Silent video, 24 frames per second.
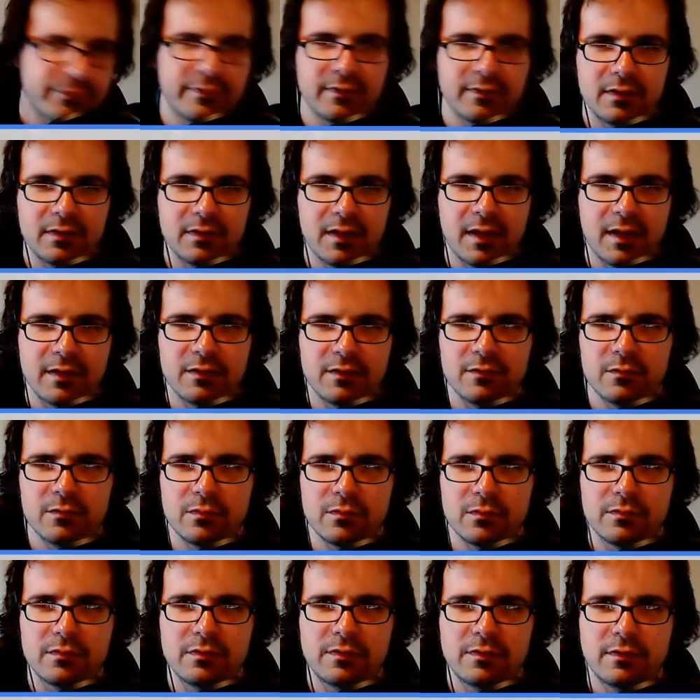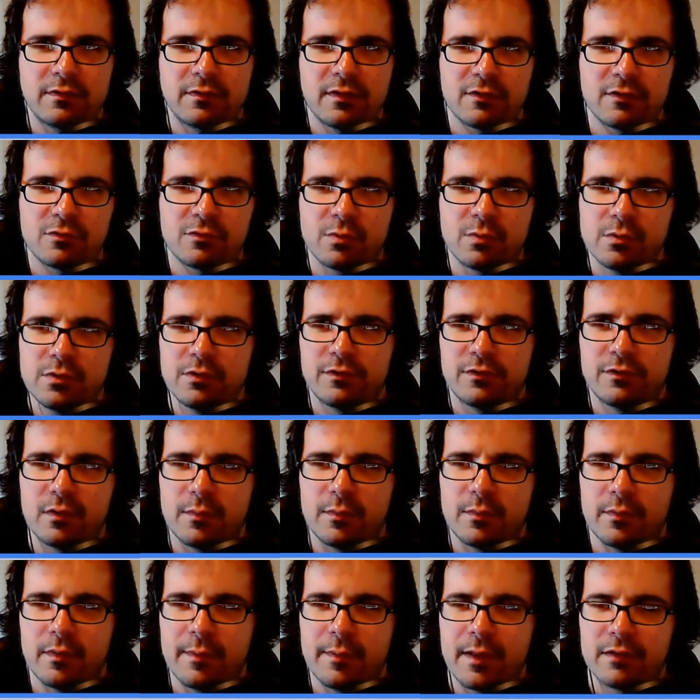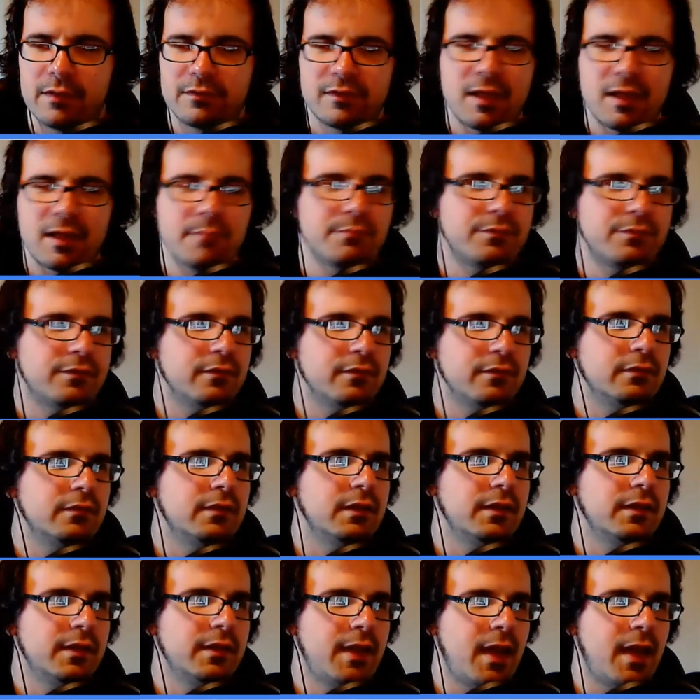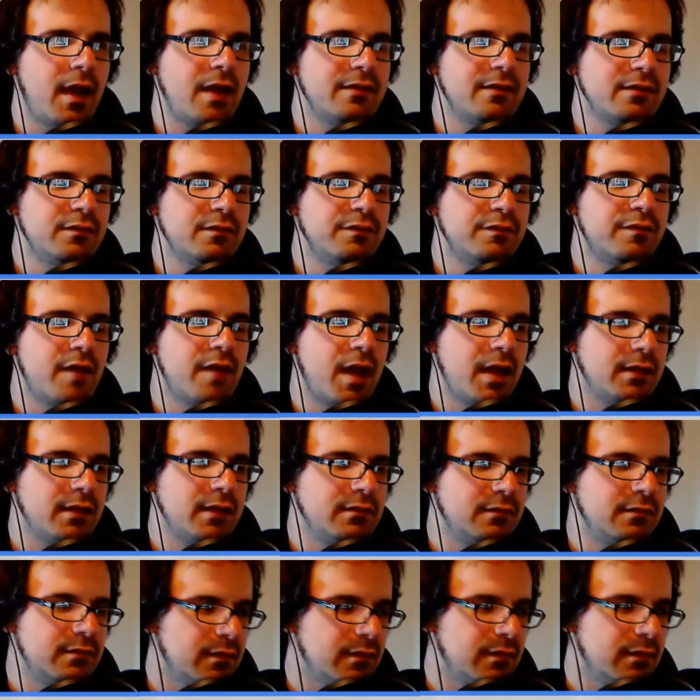like you touched on, you said about Samsung. Yeah, I did find